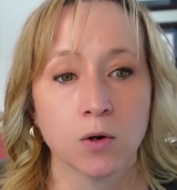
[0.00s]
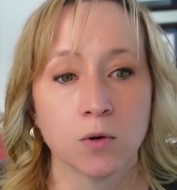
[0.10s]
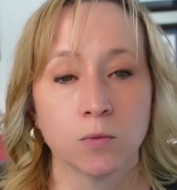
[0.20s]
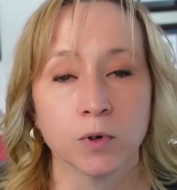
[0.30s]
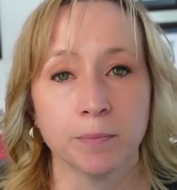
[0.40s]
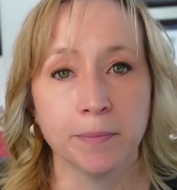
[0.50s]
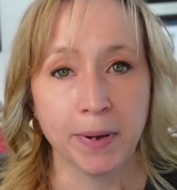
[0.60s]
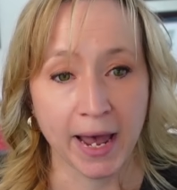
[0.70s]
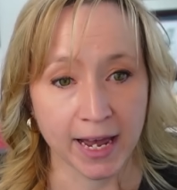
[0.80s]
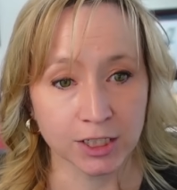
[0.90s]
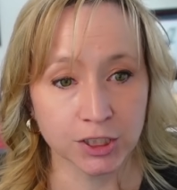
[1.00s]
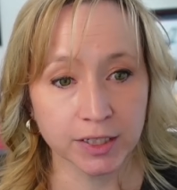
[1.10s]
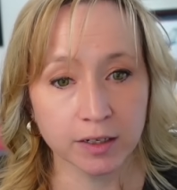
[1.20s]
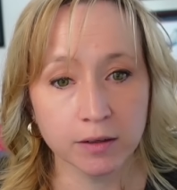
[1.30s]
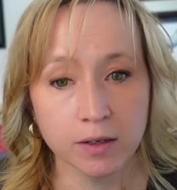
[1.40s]
We're
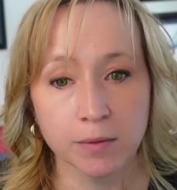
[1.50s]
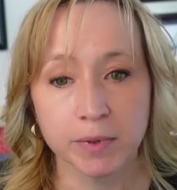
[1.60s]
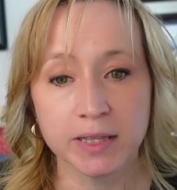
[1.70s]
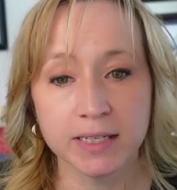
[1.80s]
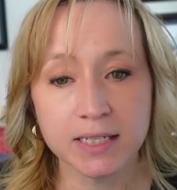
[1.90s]
patching, but this